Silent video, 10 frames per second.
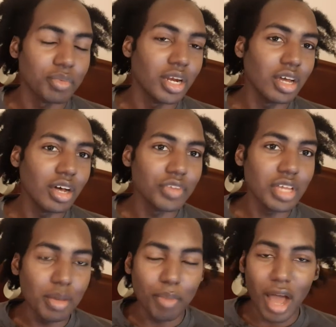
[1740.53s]
the Love and
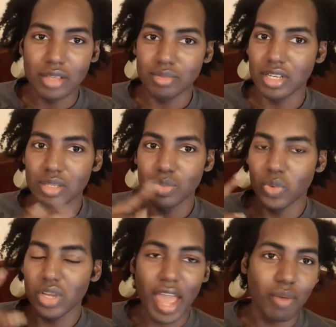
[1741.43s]
Hip Hop, because
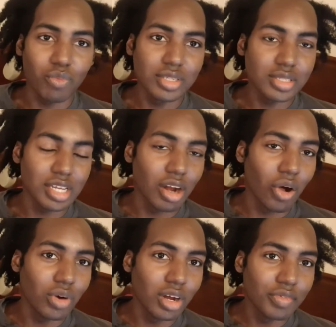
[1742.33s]
we seen
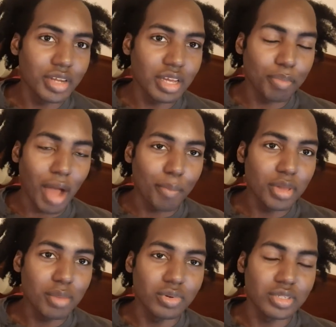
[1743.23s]
on Love and Hip Hop
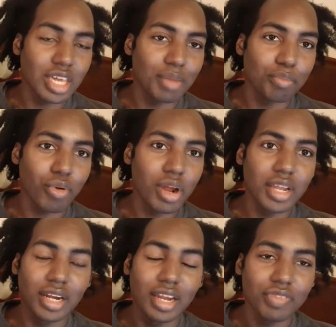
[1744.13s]
people was getting
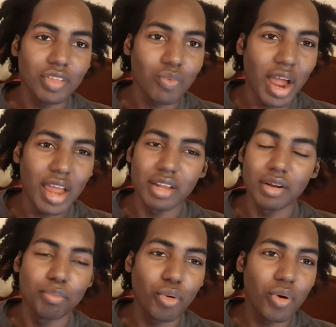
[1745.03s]
pregnant left and right and
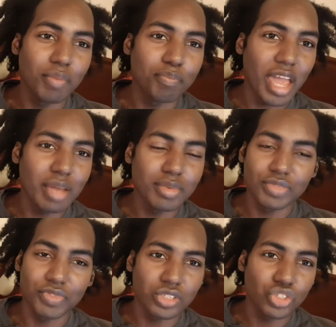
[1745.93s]
aborting babies
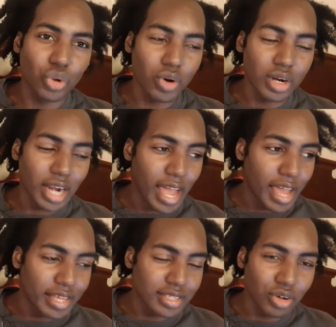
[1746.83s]
for
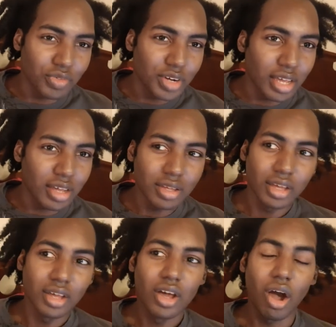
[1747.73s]
storylines over there
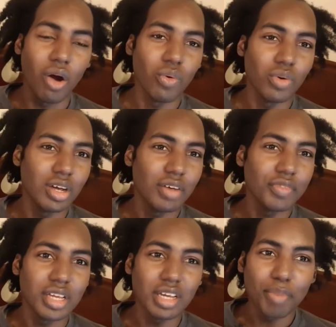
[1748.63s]
on Love
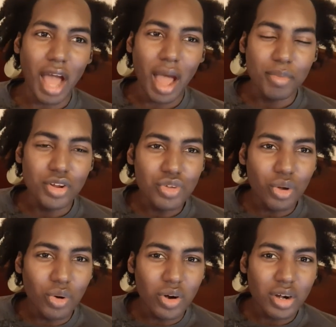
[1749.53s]
and Hip Hop New
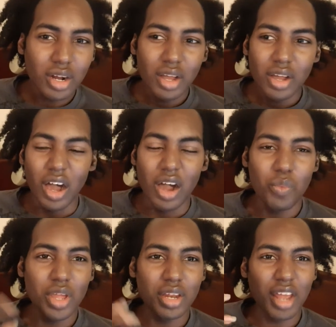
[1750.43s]
York.
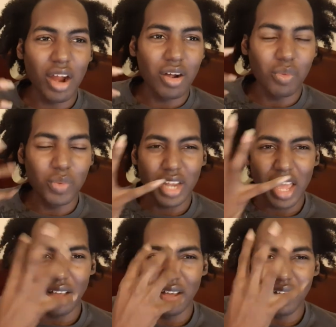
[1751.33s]
With
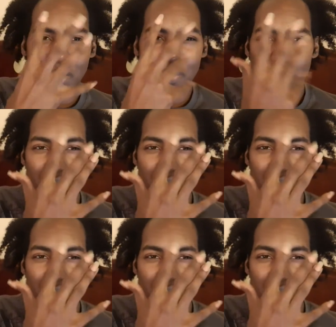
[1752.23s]
that